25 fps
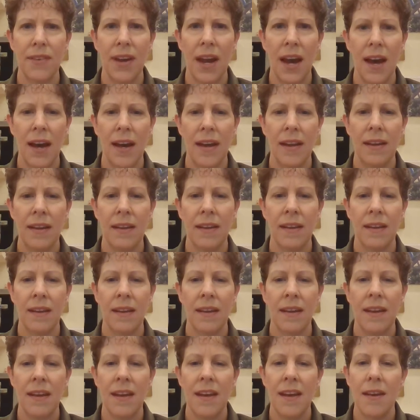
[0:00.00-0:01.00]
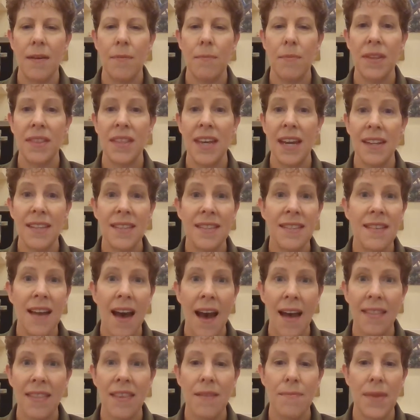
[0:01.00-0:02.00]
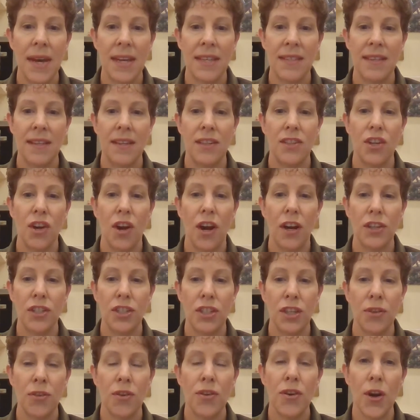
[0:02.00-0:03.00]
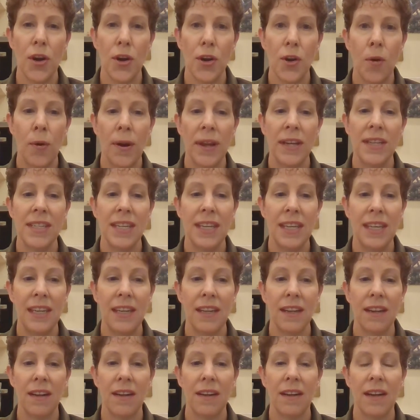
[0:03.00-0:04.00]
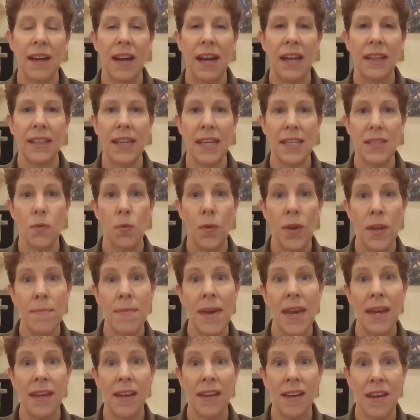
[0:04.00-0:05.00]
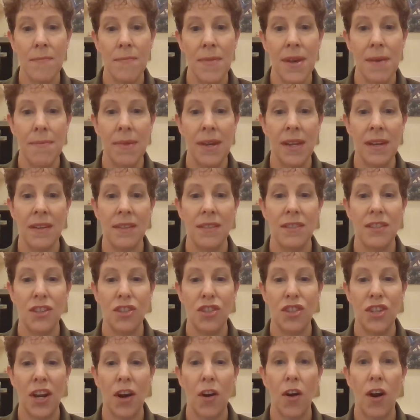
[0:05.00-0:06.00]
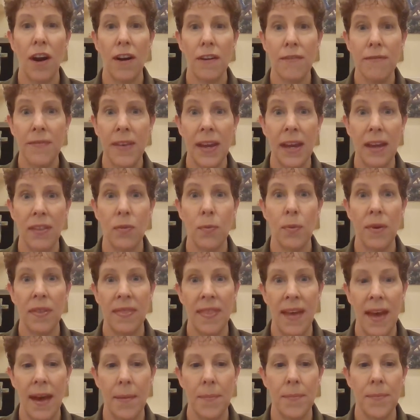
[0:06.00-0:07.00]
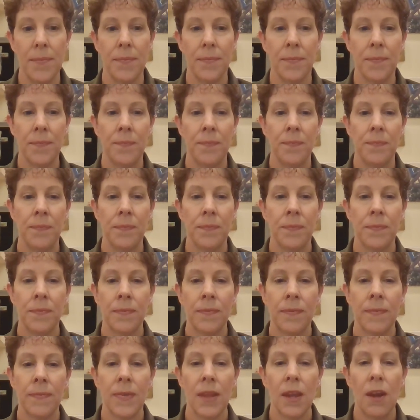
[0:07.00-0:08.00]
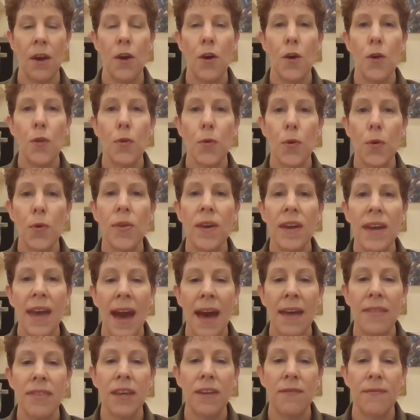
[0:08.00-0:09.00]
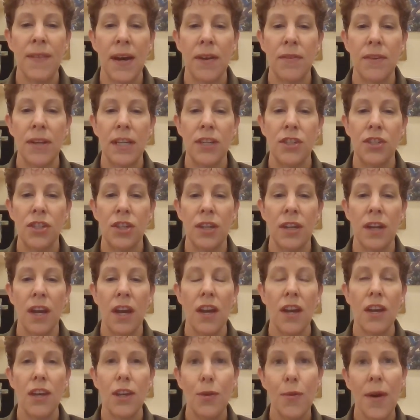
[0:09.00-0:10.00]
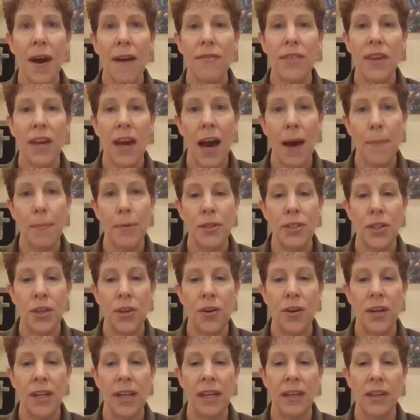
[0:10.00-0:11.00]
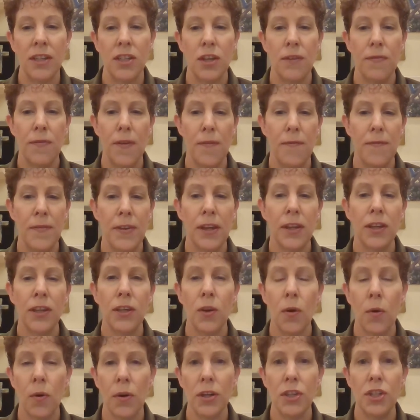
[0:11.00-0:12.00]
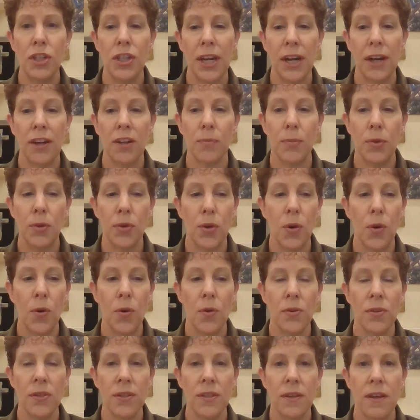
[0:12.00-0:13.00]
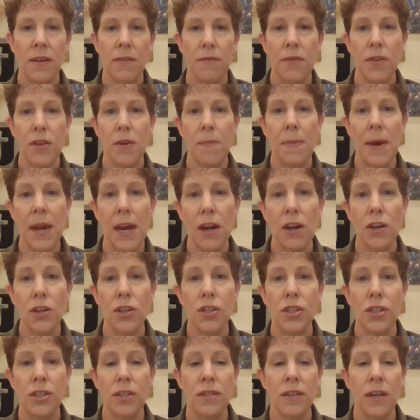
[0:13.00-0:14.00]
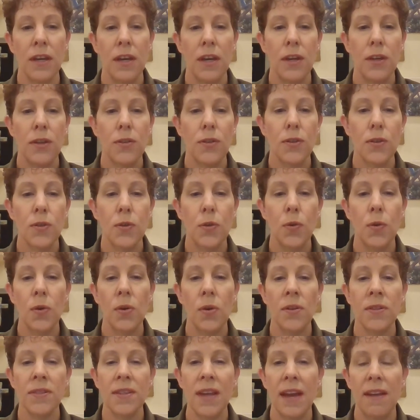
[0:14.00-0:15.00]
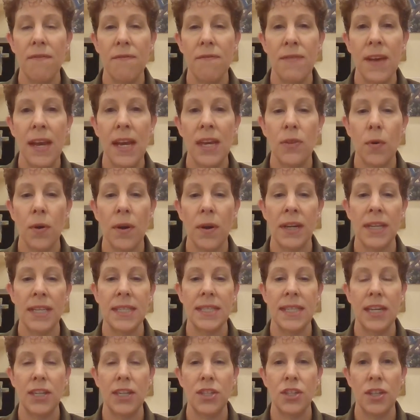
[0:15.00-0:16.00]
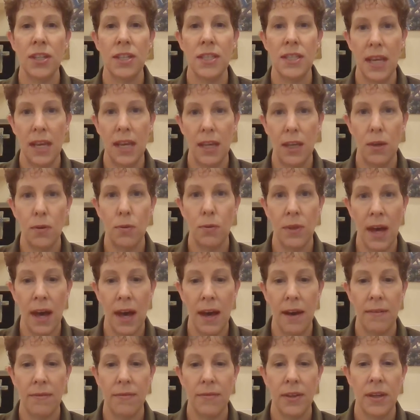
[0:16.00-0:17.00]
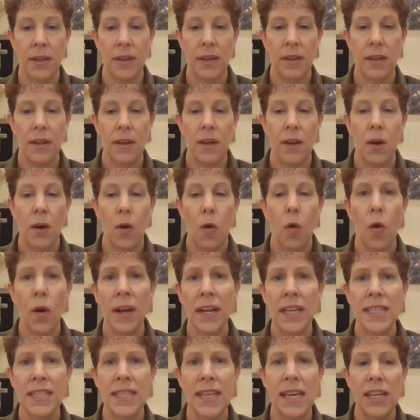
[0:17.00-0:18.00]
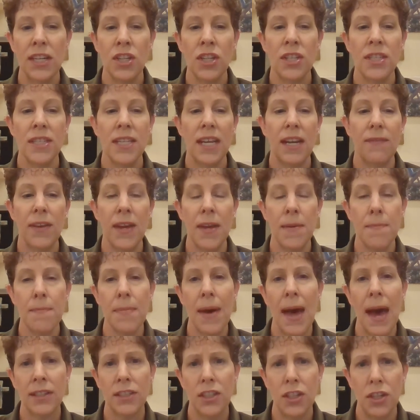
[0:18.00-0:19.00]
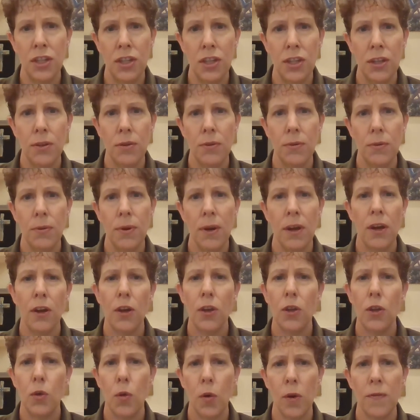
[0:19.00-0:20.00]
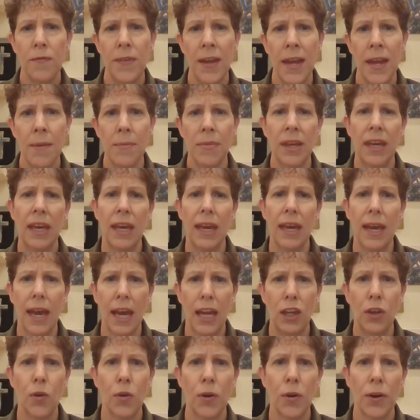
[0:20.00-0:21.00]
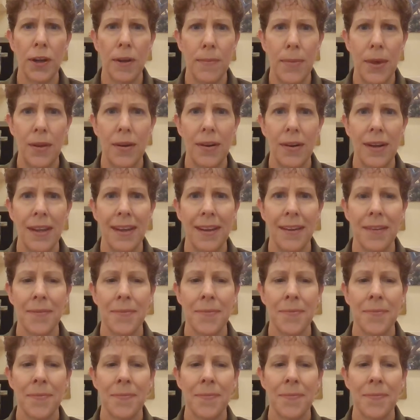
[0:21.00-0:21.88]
of God, but that is not the message our children are going to hear unless we make a commitment to share our faith with them. Through the Catholic Foundation, you have the opportunity to fulfill your charitable goals for the parishes, schools, and faith organizations that you love, organizations that have impacted you, your family, and your community.